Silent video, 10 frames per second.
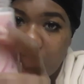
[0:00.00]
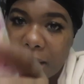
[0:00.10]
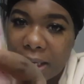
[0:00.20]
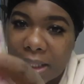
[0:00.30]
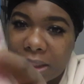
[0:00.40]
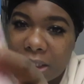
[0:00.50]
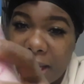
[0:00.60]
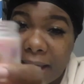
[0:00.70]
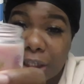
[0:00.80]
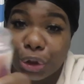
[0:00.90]
I got
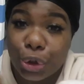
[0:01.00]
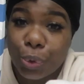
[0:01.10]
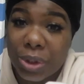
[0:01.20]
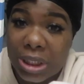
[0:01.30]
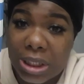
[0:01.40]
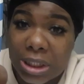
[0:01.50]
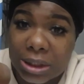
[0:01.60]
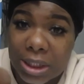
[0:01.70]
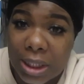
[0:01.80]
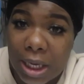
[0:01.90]
two of
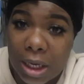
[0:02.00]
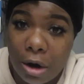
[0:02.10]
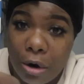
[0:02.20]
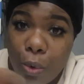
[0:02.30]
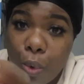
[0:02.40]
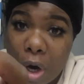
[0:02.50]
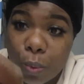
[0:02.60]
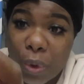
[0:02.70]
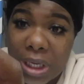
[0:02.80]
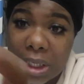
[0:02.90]
these and they are
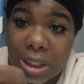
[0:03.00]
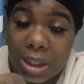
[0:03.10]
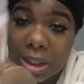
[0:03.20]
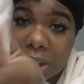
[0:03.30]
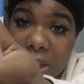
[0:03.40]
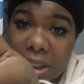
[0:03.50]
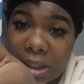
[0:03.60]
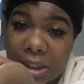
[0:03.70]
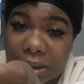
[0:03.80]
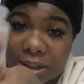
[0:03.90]
1 week.
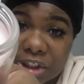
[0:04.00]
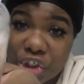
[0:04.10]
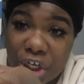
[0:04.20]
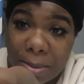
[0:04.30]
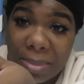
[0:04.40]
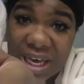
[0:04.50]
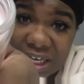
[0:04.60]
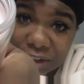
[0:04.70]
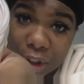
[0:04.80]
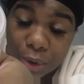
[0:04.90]
And this is the
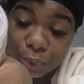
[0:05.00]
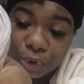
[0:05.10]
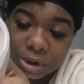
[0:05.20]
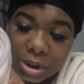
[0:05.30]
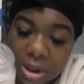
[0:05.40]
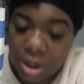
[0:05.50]
champagne toast.